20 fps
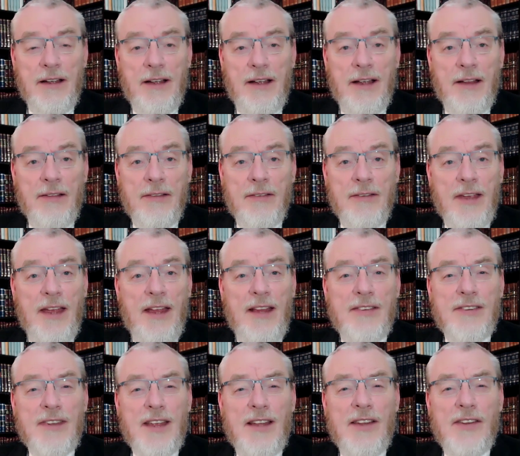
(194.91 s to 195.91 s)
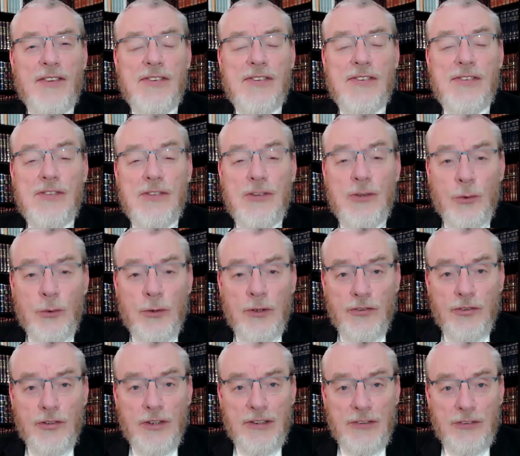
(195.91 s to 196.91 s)
And it's an
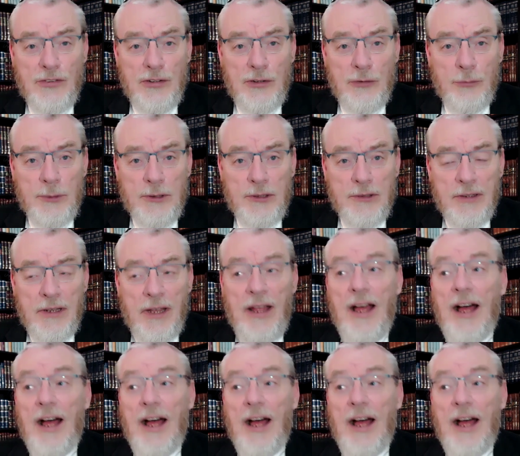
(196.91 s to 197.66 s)
astonishing achievement.